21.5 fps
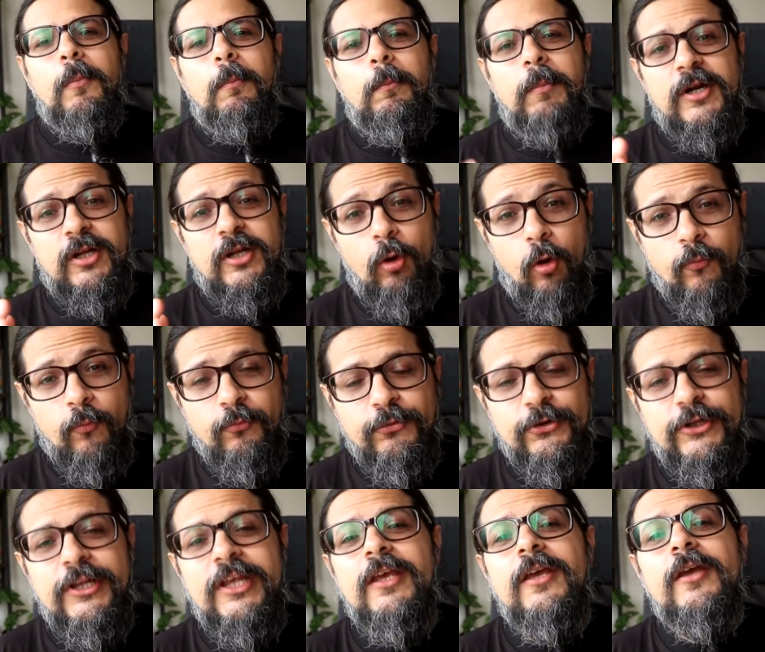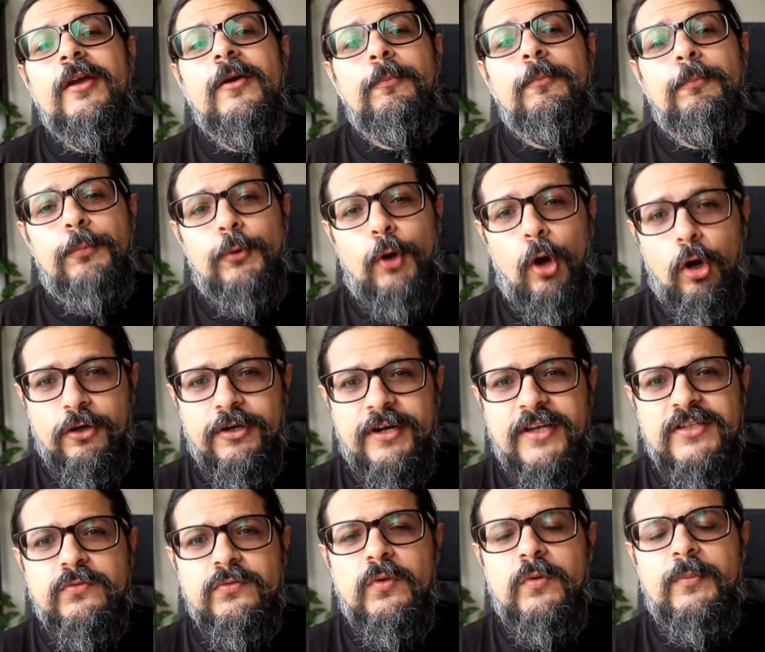but hopefully
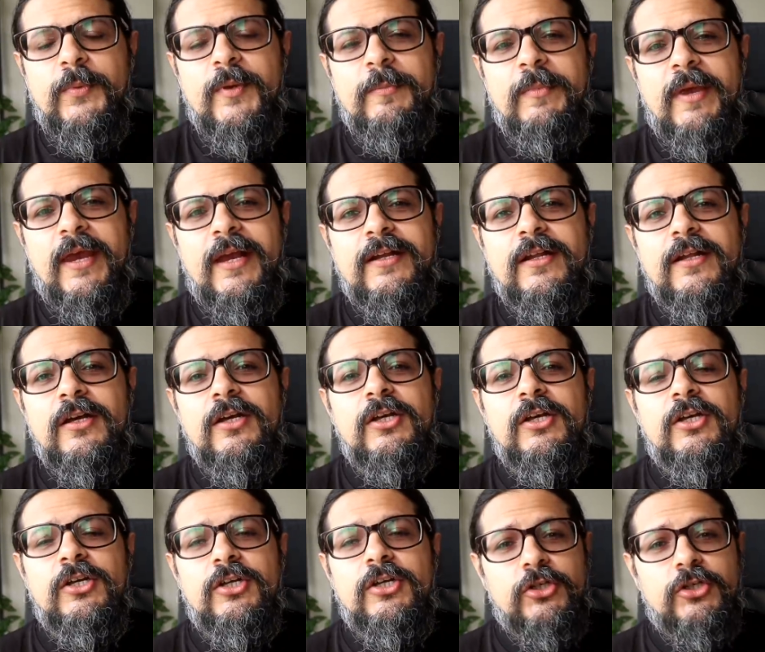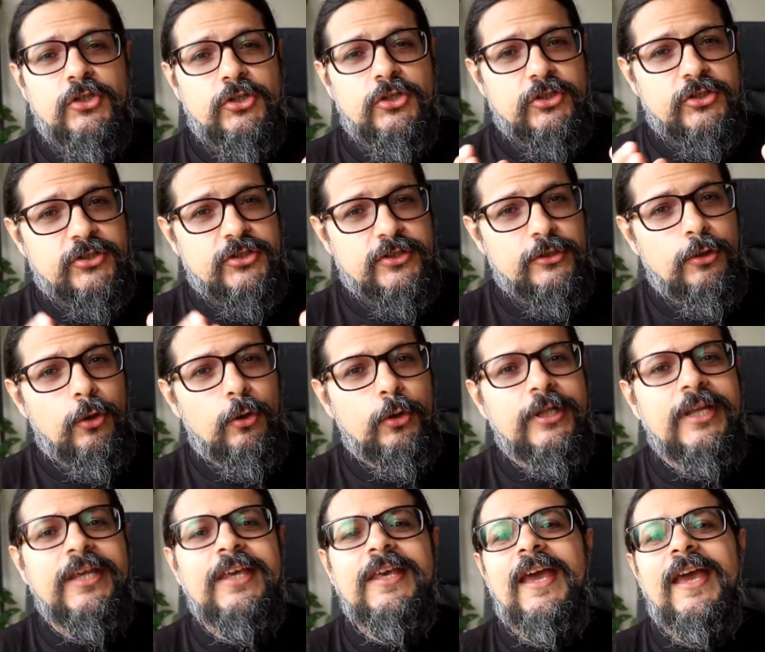progress will be made
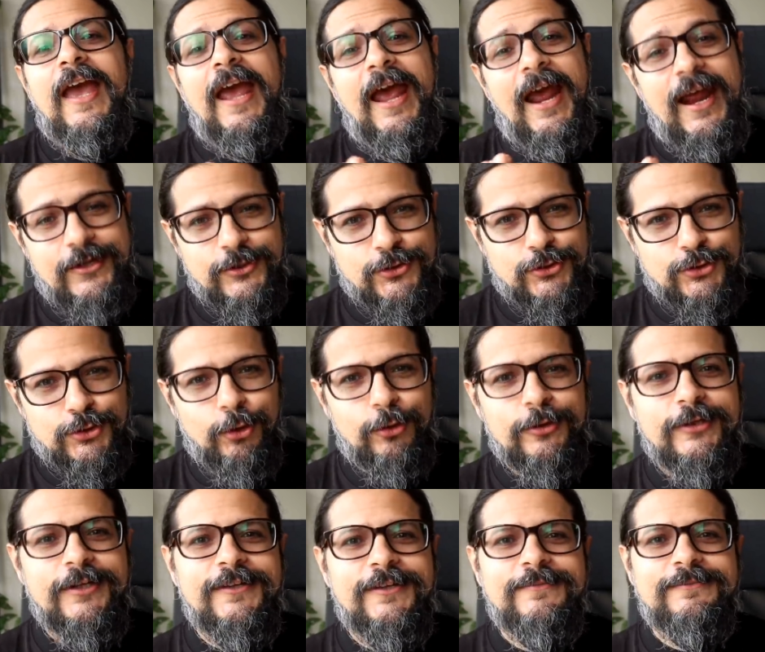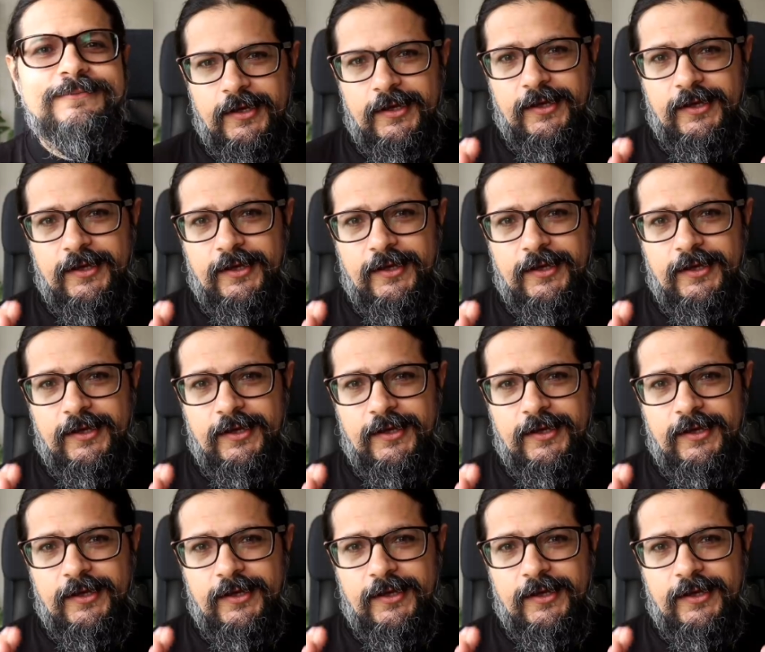slowly and surely.